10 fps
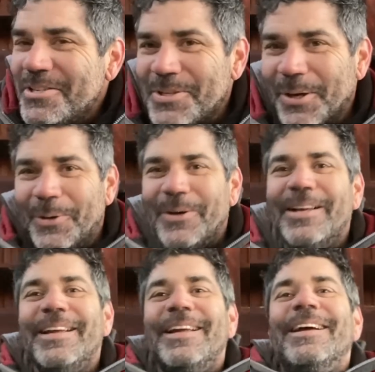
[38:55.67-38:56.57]
so
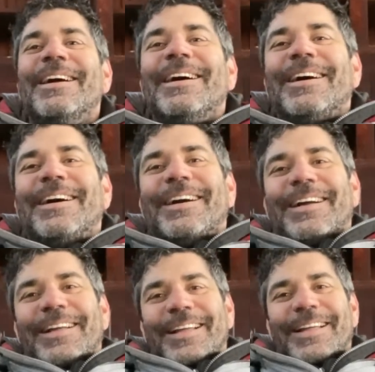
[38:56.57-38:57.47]
uh,
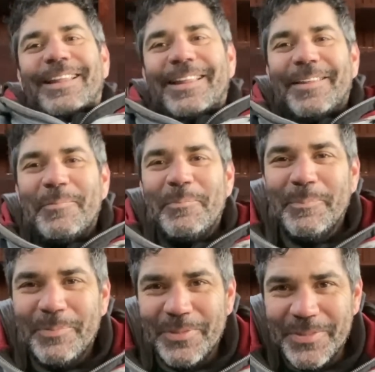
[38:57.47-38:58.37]

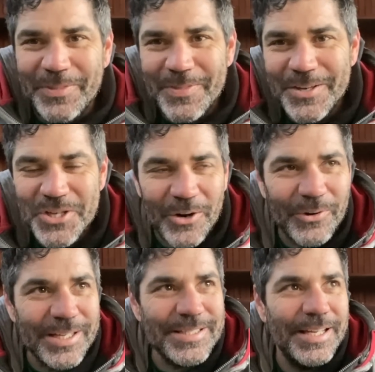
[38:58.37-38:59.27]
the general
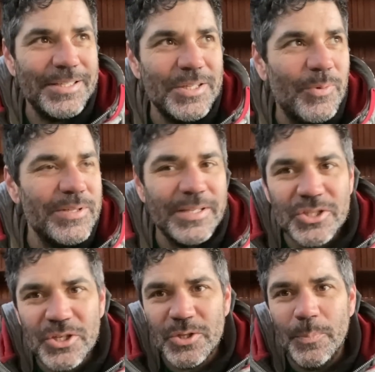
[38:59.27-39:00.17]
consensus was that it's
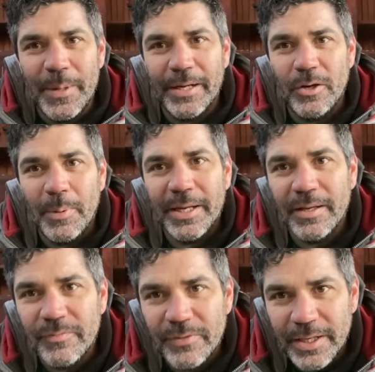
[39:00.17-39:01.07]
just too big. Nobody
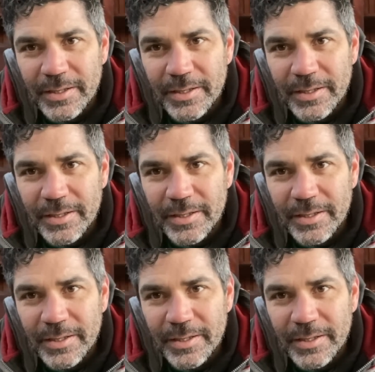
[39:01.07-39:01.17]
can fit it